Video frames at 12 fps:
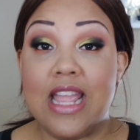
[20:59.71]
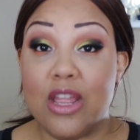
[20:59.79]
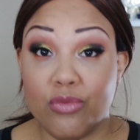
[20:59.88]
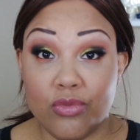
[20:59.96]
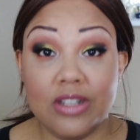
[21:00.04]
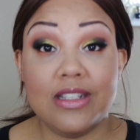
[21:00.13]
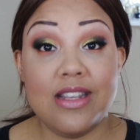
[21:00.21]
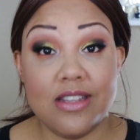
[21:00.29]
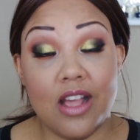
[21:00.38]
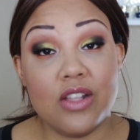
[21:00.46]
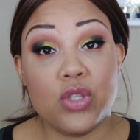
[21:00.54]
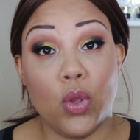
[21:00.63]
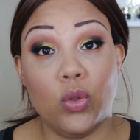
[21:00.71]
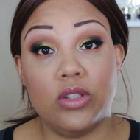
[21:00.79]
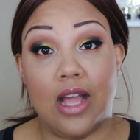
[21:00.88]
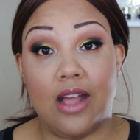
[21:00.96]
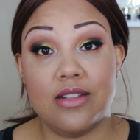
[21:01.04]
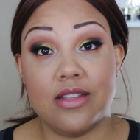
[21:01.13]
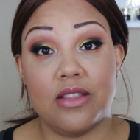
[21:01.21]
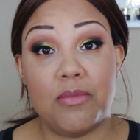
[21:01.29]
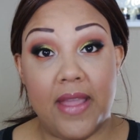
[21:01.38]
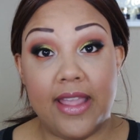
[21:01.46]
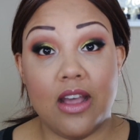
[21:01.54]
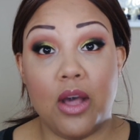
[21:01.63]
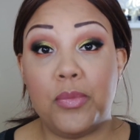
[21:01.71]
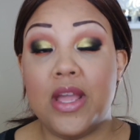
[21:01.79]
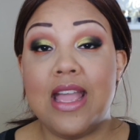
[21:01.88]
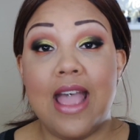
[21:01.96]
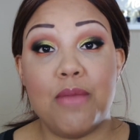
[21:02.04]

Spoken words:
It really does hold on to the makeup